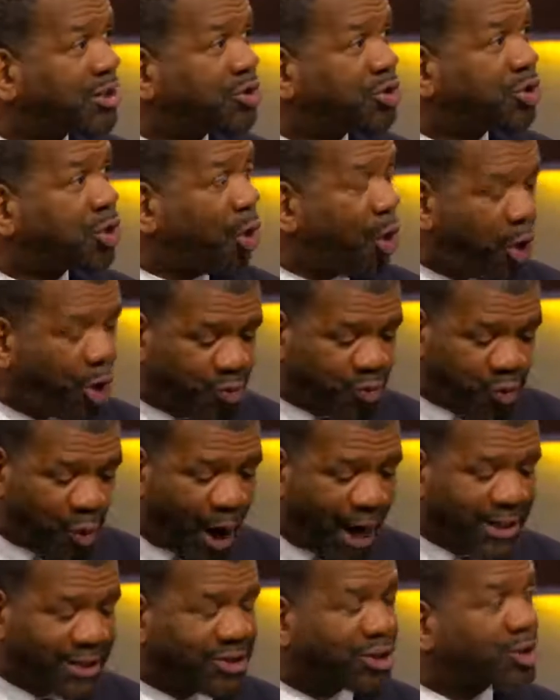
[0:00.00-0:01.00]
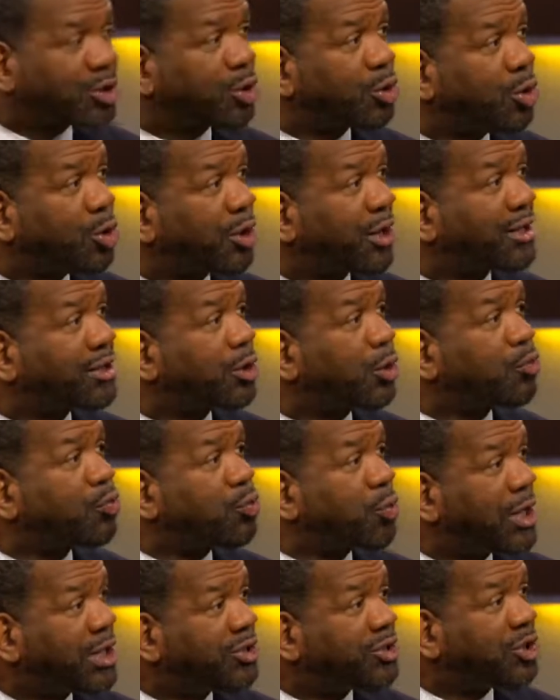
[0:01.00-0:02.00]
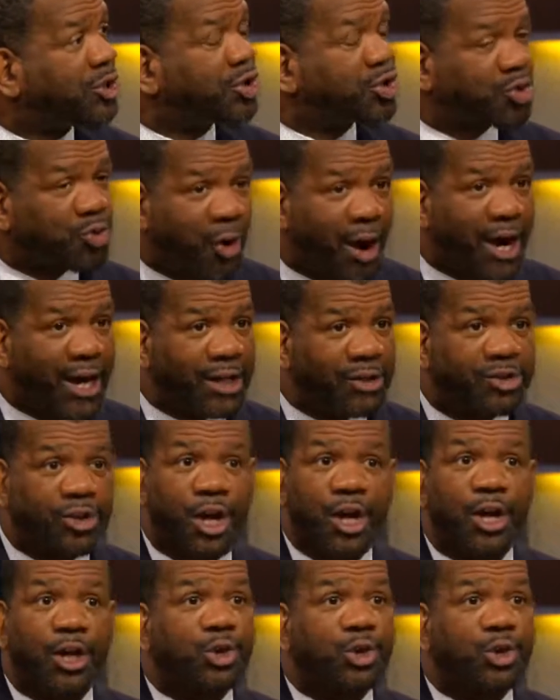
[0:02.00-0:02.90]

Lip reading: gone right, just look at the recent trends.